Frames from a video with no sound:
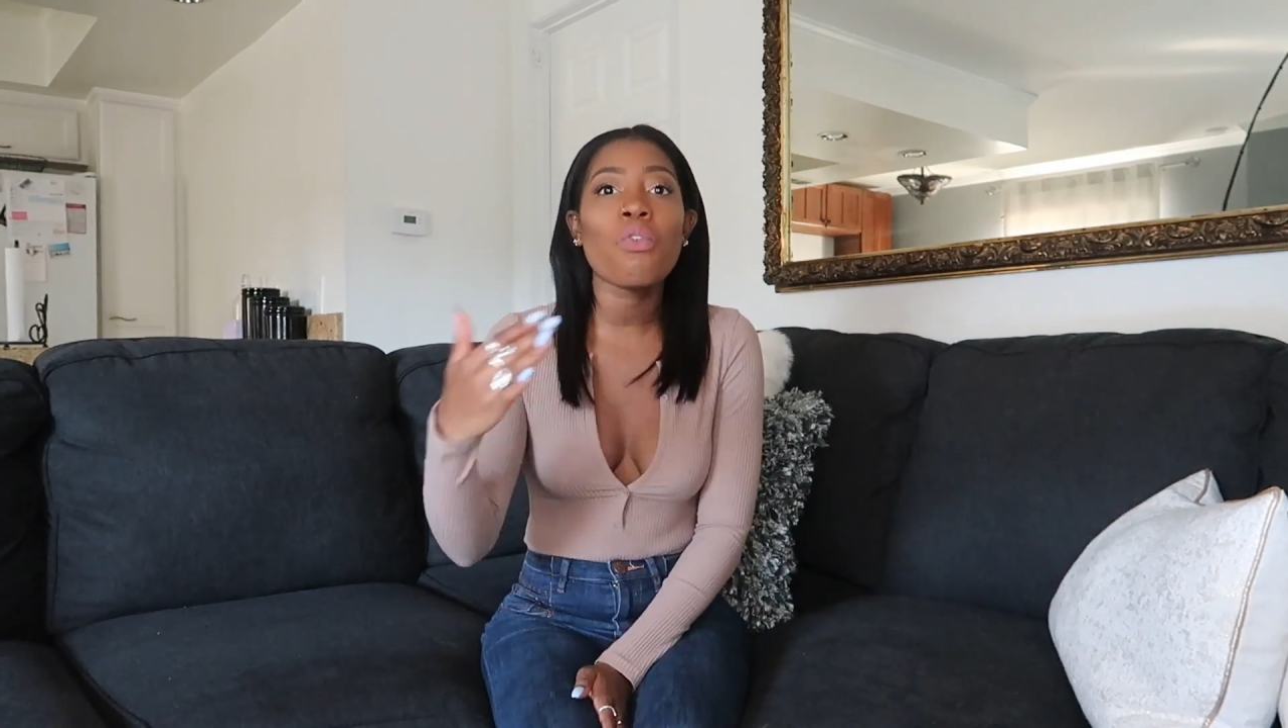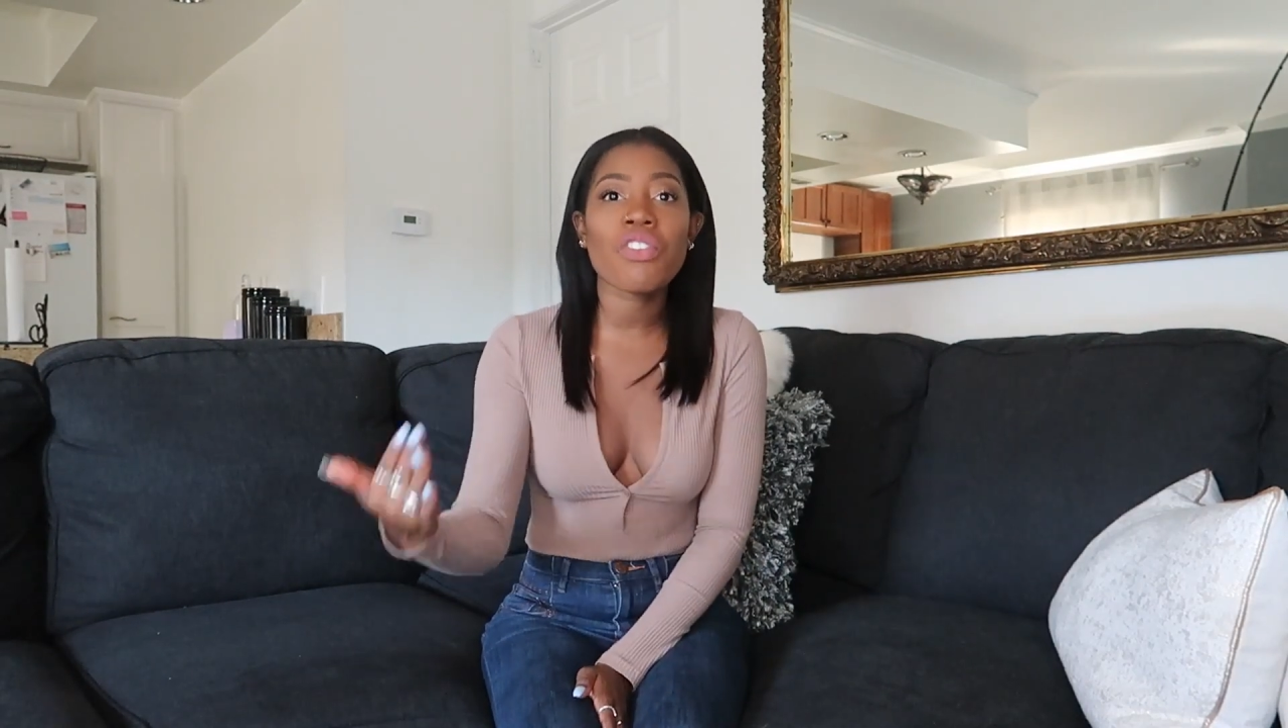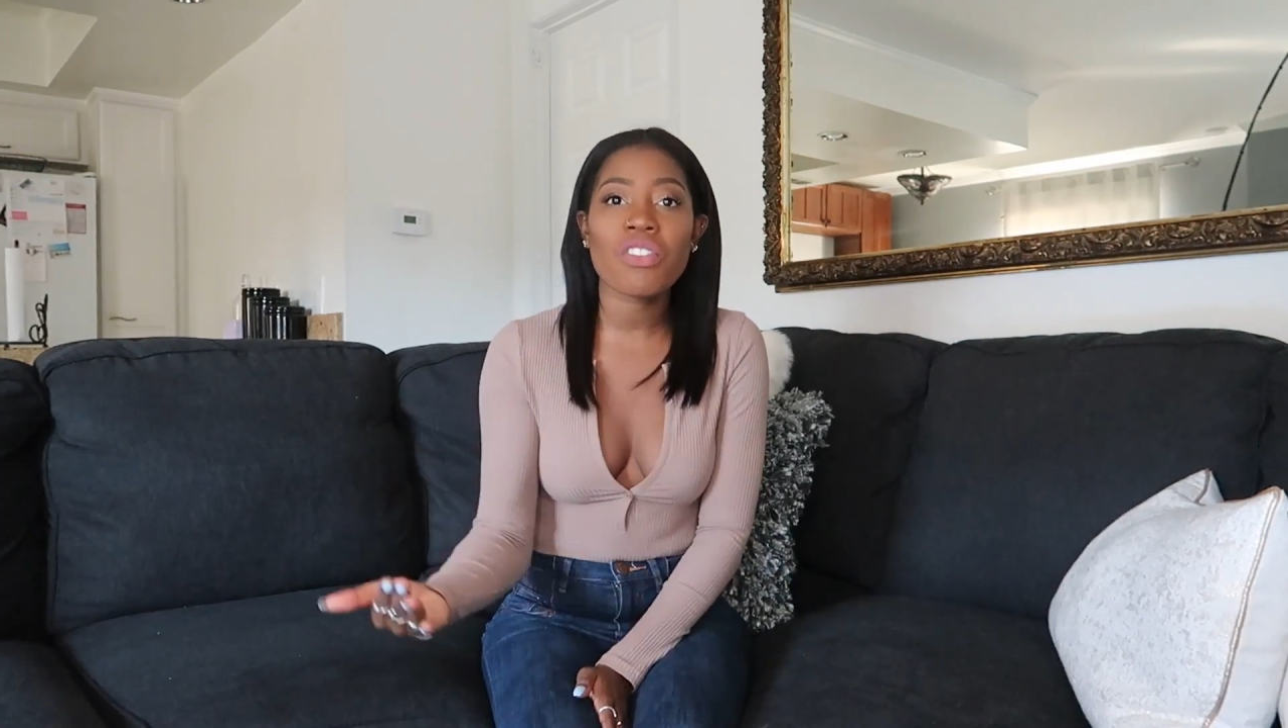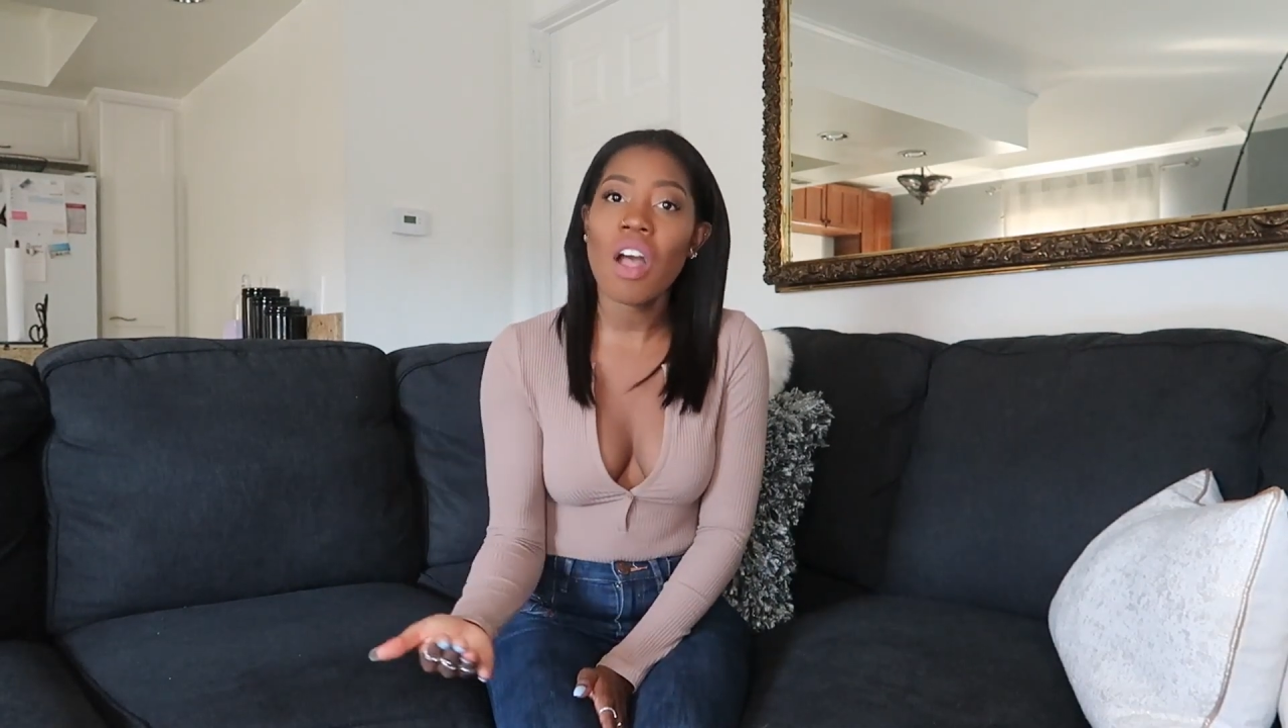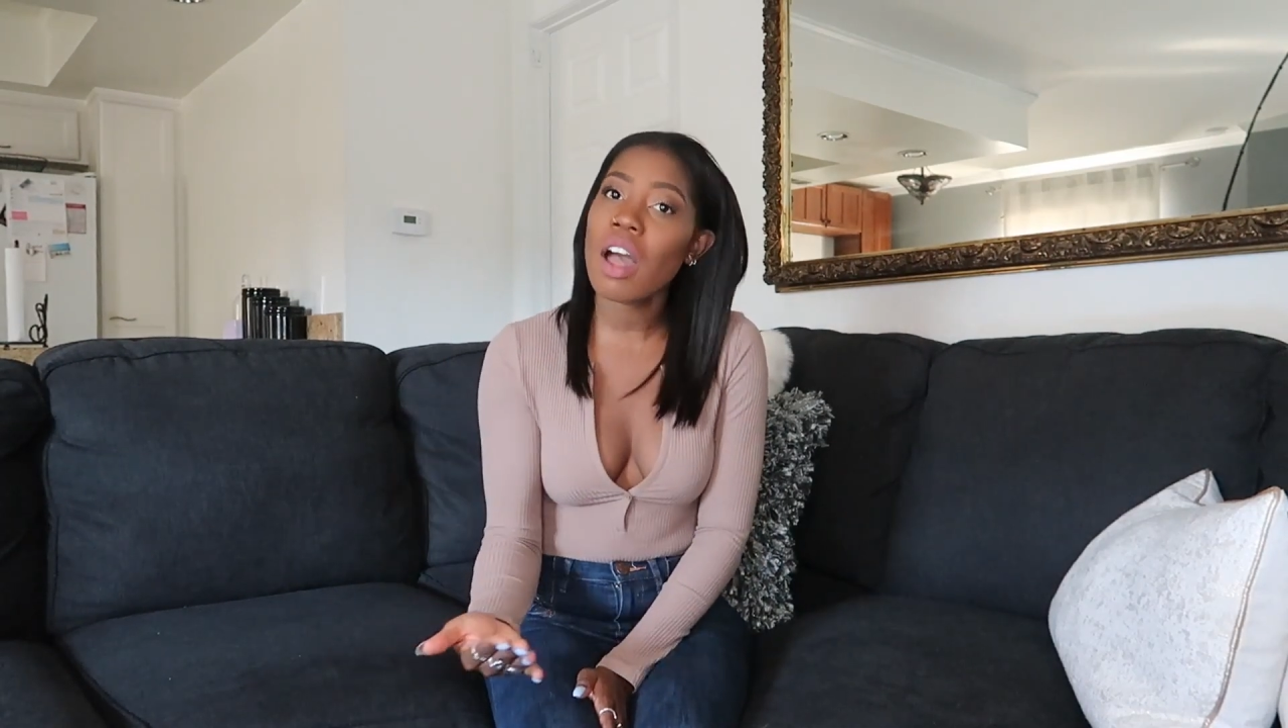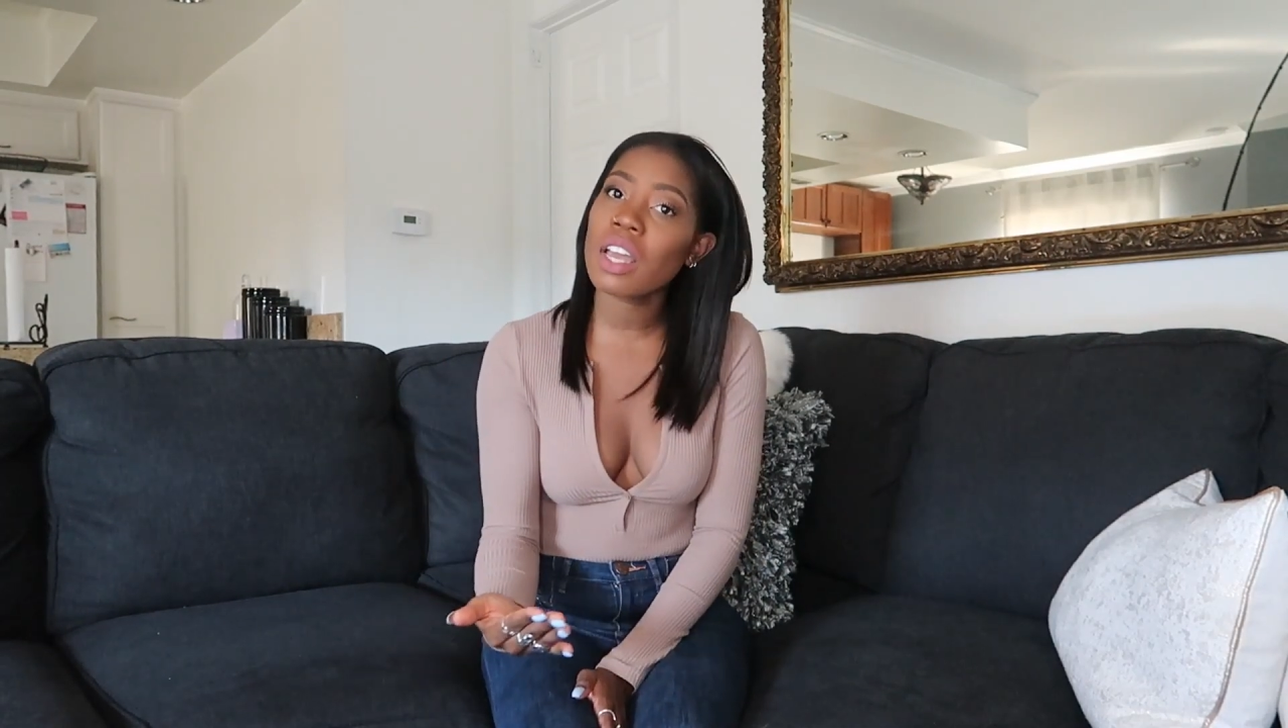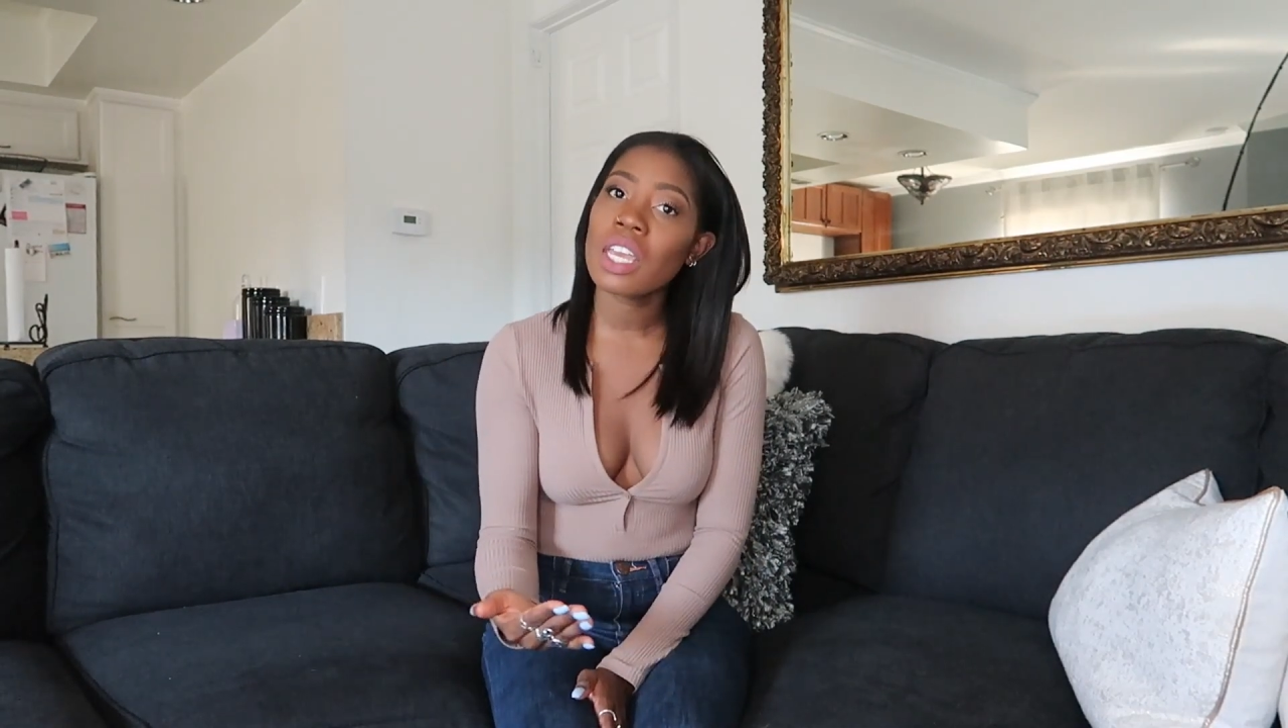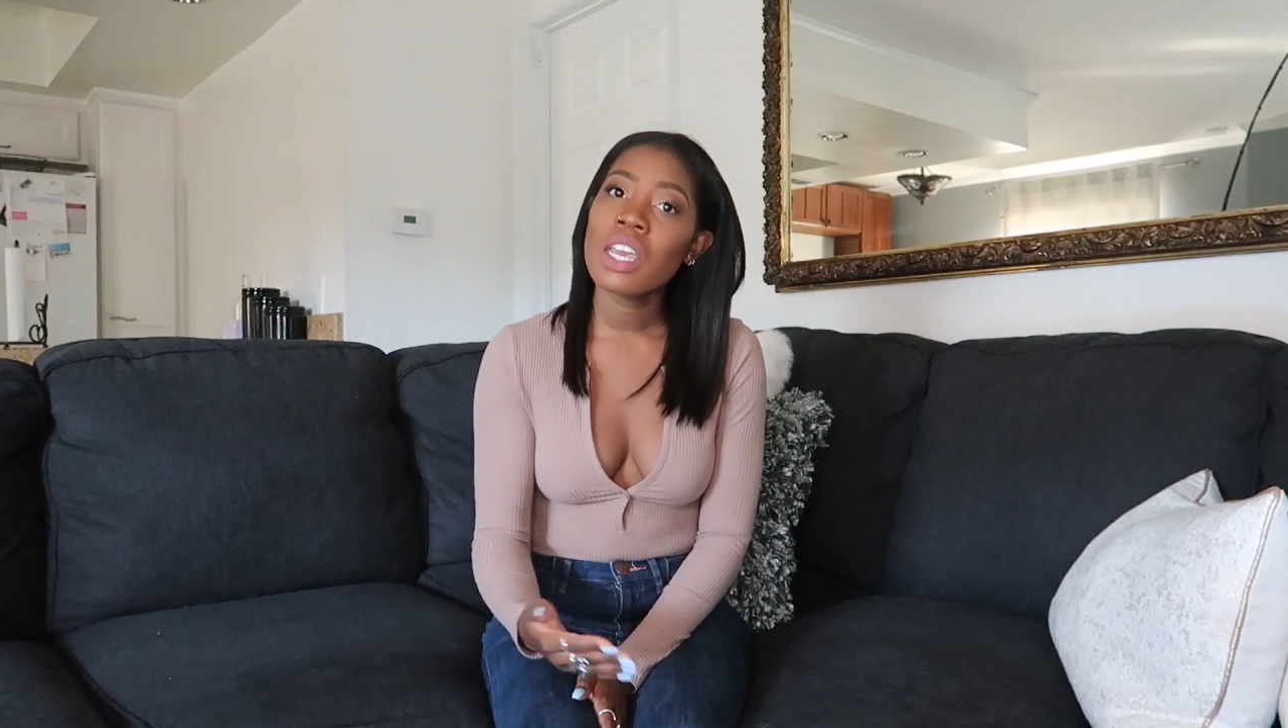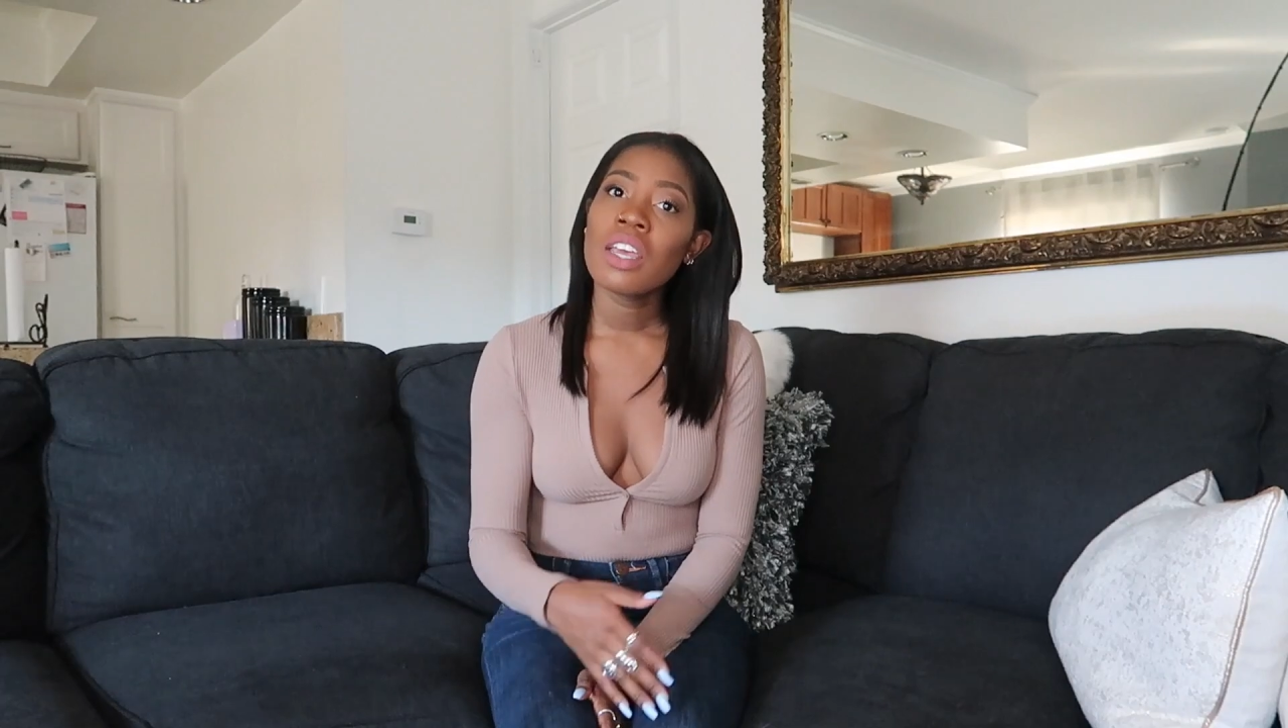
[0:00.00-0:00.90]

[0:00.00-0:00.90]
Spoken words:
overstock